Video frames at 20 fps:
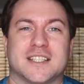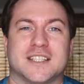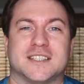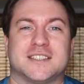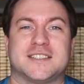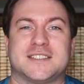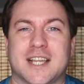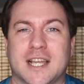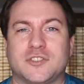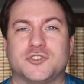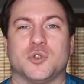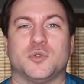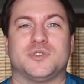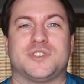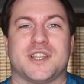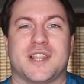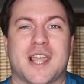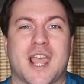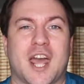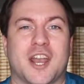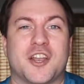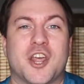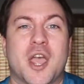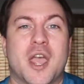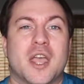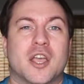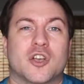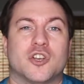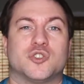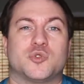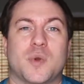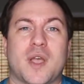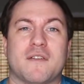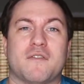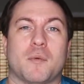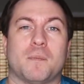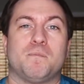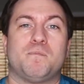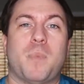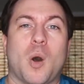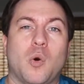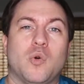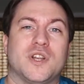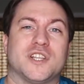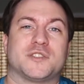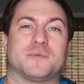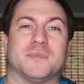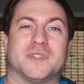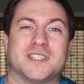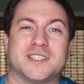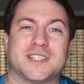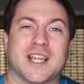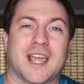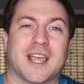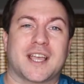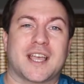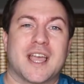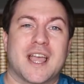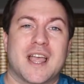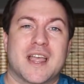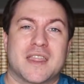and stay tuned to the end because we have a bonus mistake